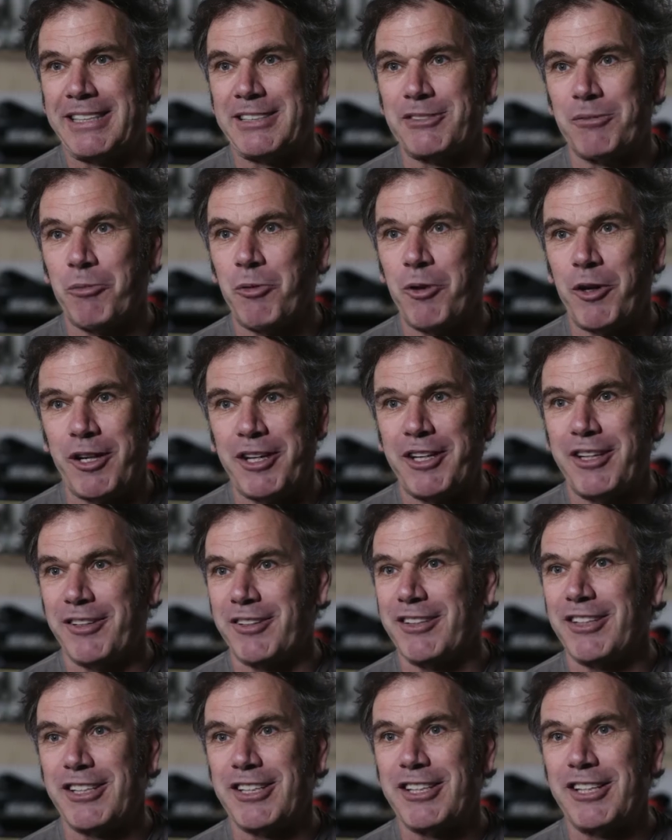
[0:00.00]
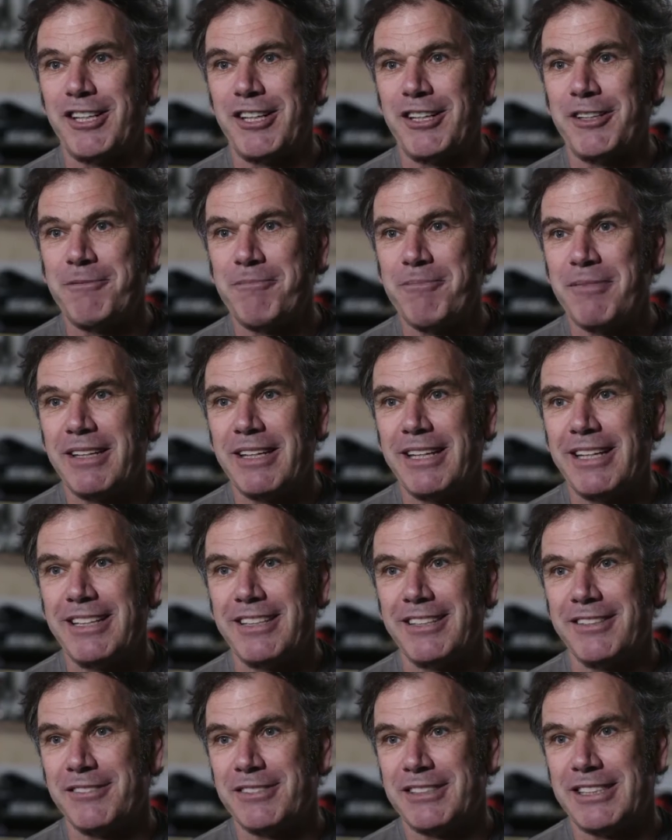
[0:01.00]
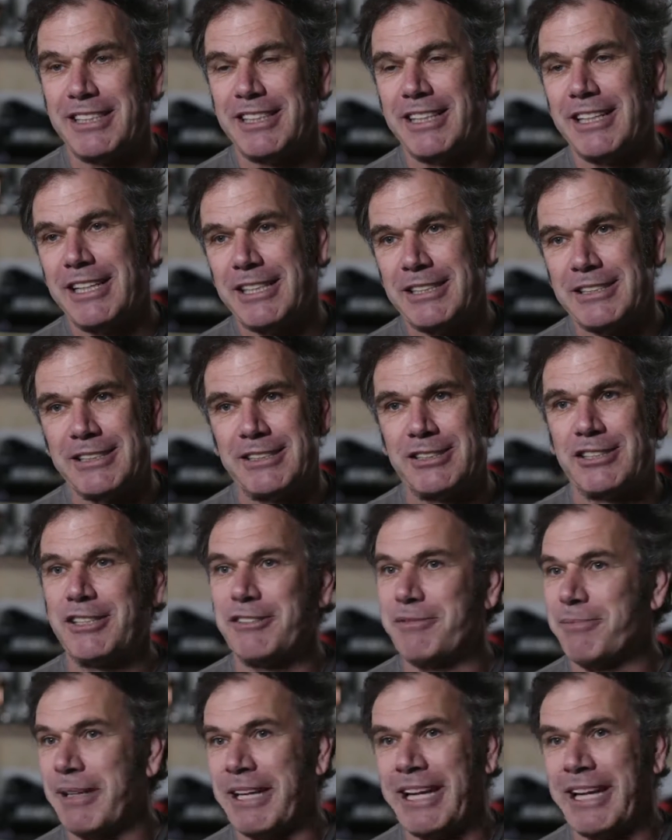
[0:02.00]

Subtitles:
is working on the car. And obviously, as the chief